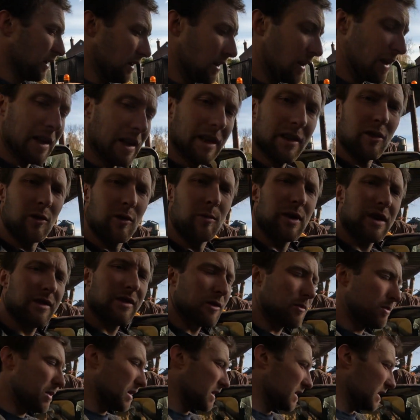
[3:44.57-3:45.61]
yeah, so a bit
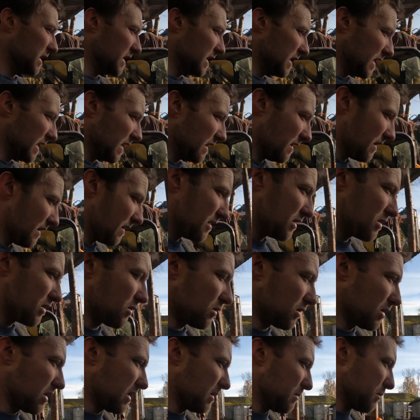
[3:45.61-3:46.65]
of a busy day,
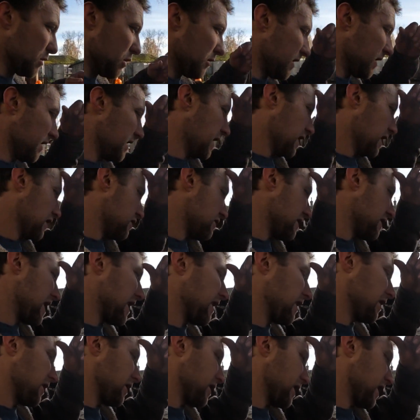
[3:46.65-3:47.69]
moving things
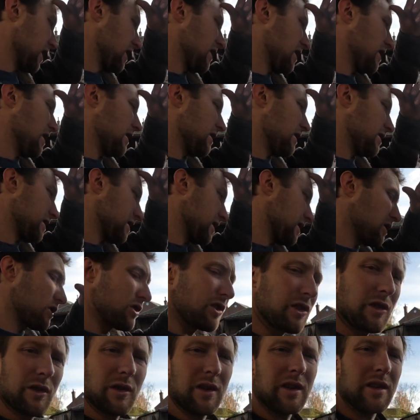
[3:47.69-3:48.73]
around. I got the cart, I'll
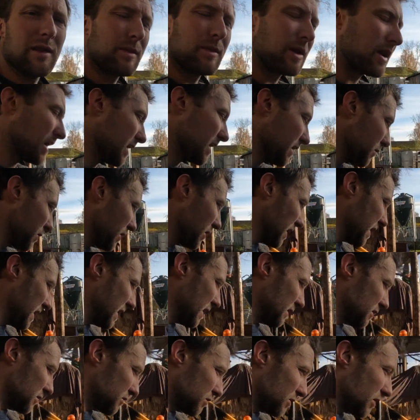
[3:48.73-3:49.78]
show you in a minute in the
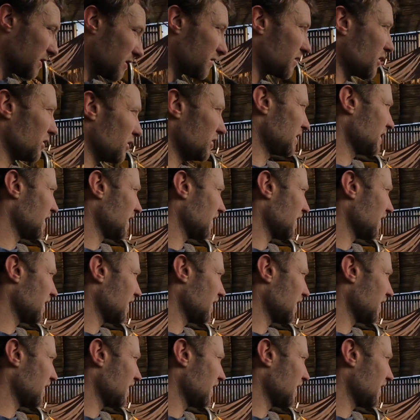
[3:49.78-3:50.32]
warehouse what I've done